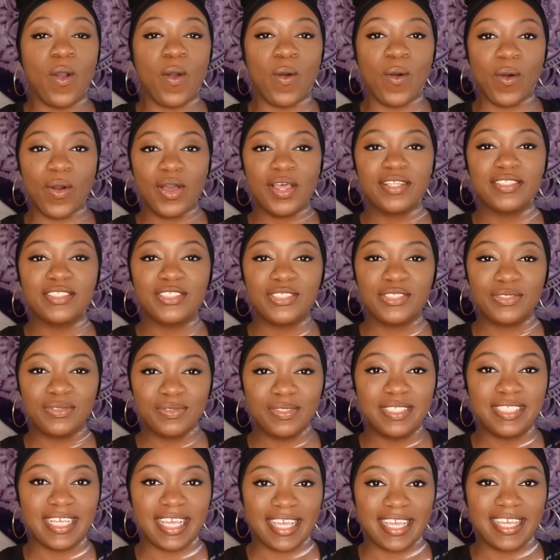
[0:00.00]
On
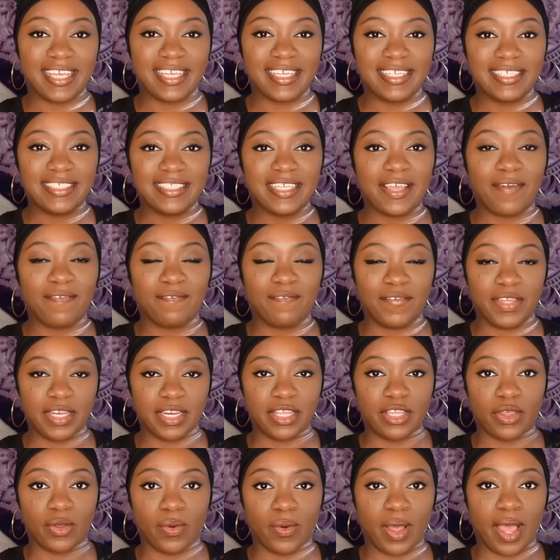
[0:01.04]
today's
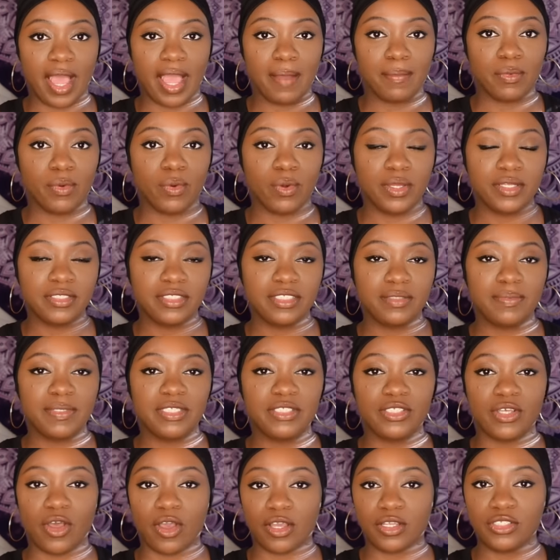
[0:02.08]
video, I'm going to be
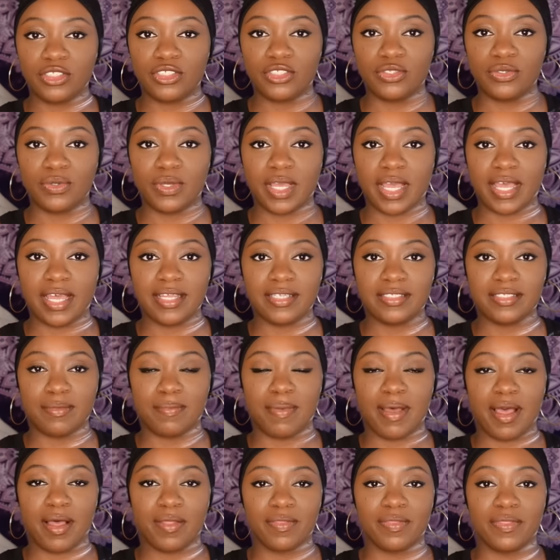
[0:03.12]
talking to you guys
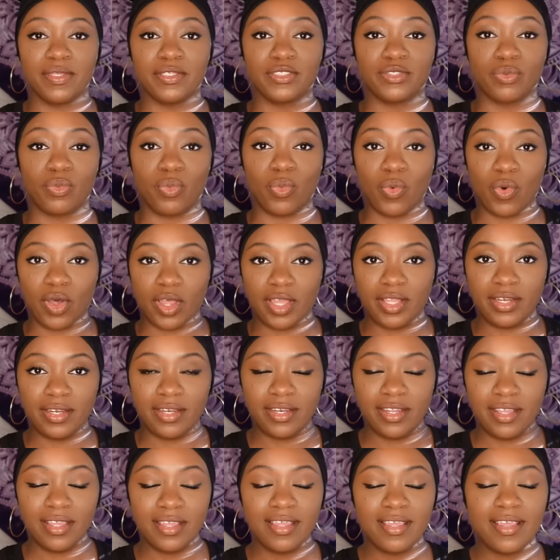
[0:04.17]
about this one